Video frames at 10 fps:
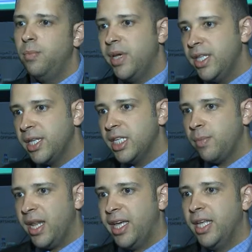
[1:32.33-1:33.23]
maintenance
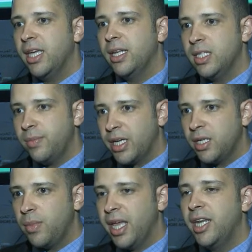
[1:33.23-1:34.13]
planning and
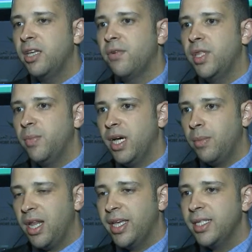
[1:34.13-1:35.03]
inspection planning for the
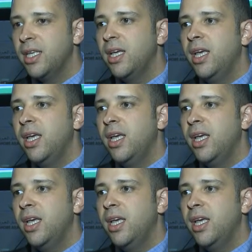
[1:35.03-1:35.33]
pipelines